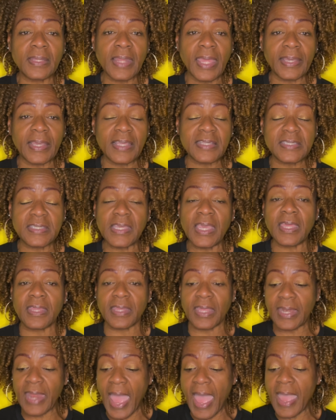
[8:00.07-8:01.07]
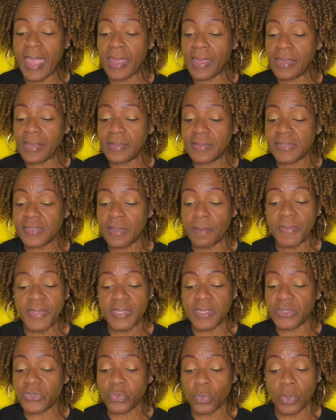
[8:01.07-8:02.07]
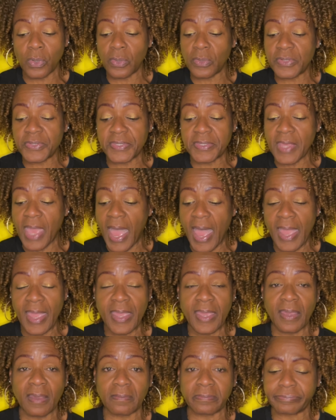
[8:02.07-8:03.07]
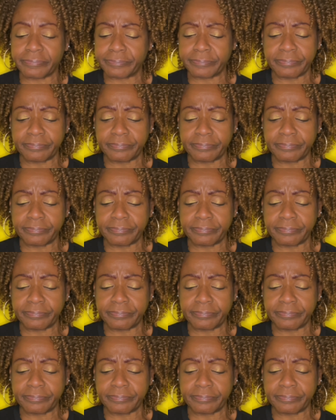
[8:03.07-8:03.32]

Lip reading: like I said, that some of these words I have